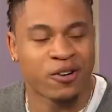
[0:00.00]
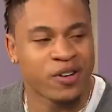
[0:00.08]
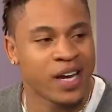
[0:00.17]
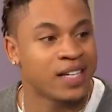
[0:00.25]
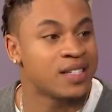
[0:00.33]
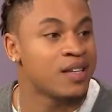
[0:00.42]

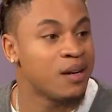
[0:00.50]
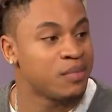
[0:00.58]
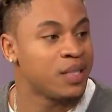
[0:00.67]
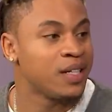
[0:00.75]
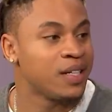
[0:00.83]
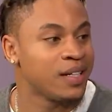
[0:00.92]
create
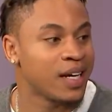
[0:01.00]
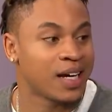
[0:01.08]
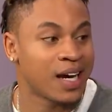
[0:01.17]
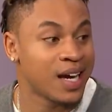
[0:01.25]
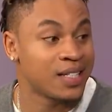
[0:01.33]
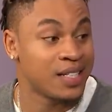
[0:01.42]
something that
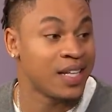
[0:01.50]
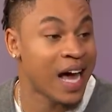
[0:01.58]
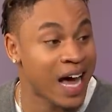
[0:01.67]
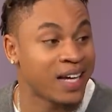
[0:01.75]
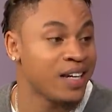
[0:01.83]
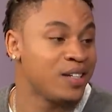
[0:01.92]
content that
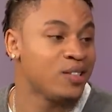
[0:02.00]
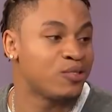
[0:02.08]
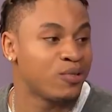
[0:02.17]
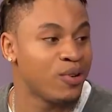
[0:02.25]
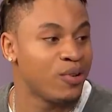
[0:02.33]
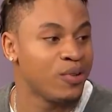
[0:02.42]
I can
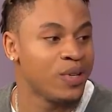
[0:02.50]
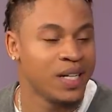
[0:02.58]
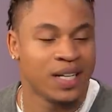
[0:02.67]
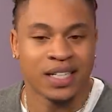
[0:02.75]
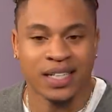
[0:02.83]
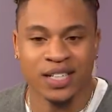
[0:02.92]
control yeah.